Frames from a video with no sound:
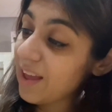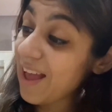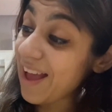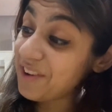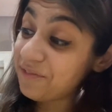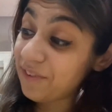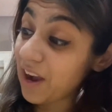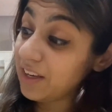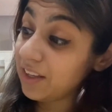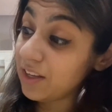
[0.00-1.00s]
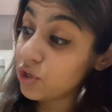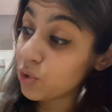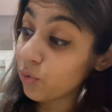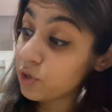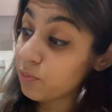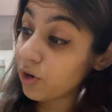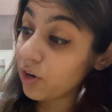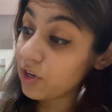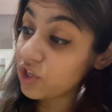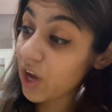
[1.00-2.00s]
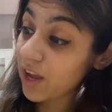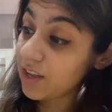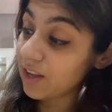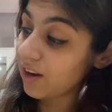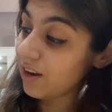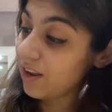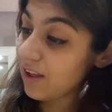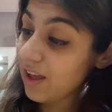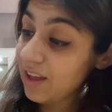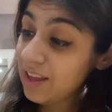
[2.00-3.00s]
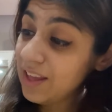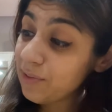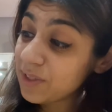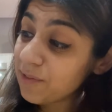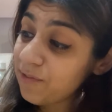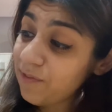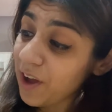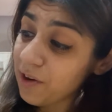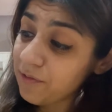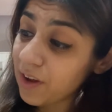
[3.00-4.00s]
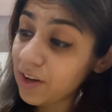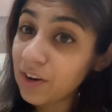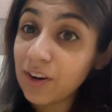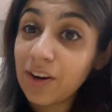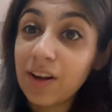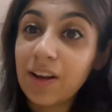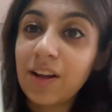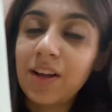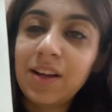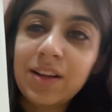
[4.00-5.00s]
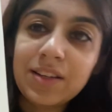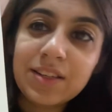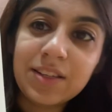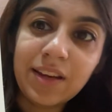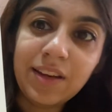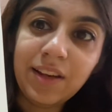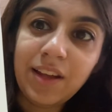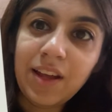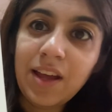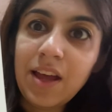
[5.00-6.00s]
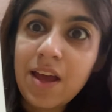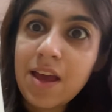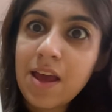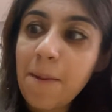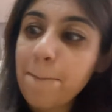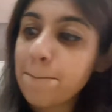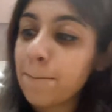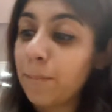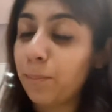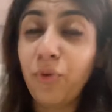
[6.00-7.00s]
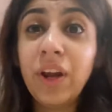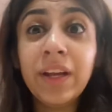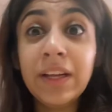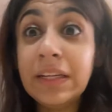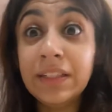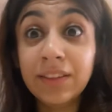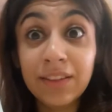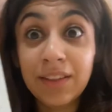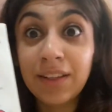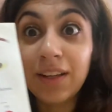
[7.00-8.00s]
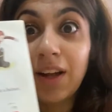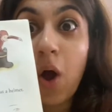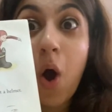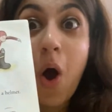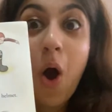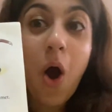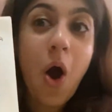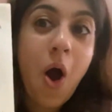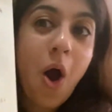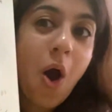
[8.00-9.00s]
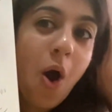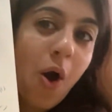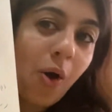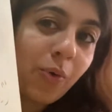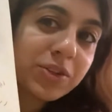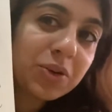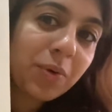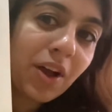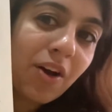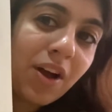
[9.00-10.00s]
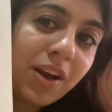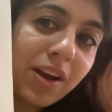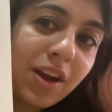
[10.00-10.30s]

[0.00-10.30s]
And finally, George put on a jacket. He was a firefighter. Suddenly, bring! Oh, what's going on?